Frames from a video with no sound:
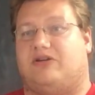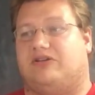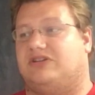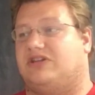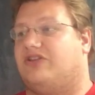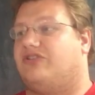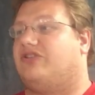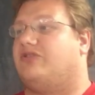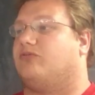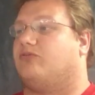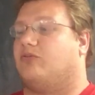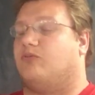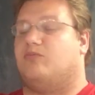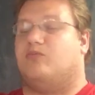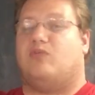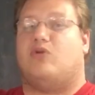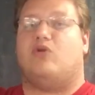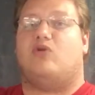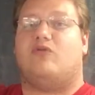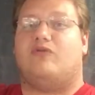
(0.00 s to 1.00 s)
It doesn't
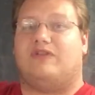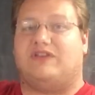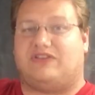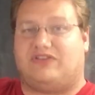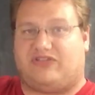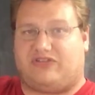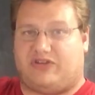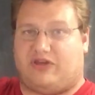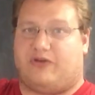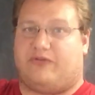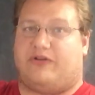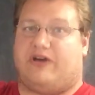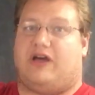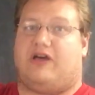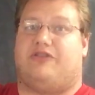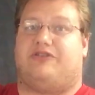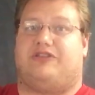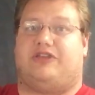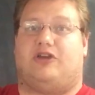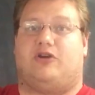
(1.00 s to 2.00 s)
remove itself
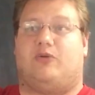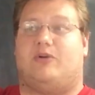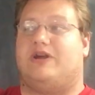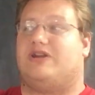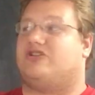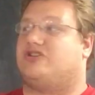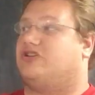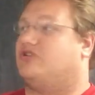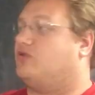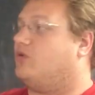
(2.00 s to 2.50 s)
out of the equation,